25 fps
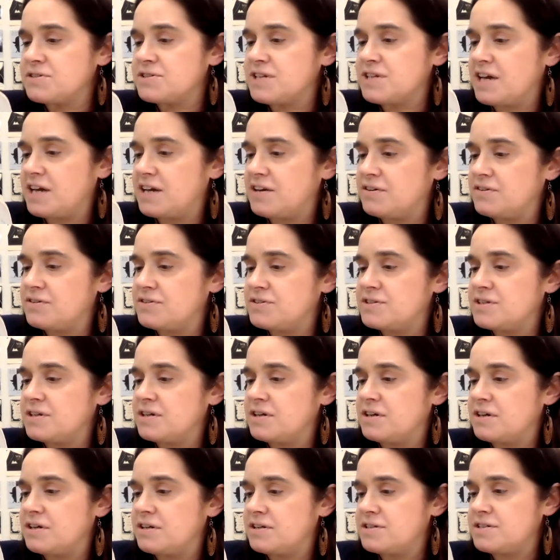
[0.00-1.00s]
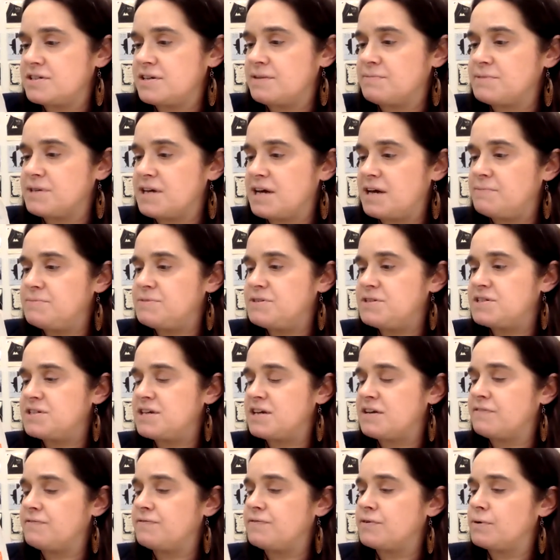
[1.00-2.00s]
Sanders. And sometimes you
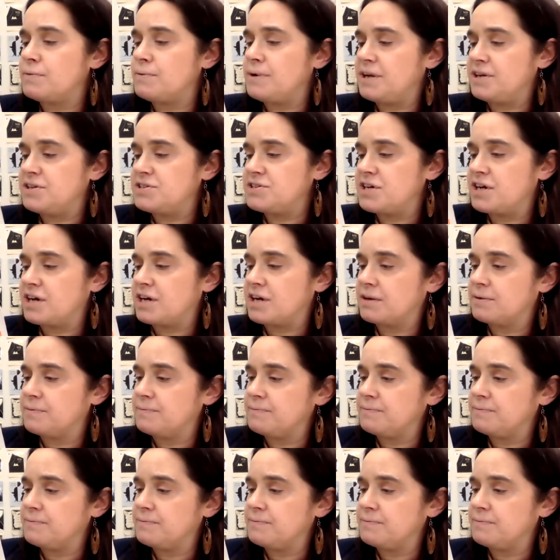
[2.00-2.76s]
settle for a rain check.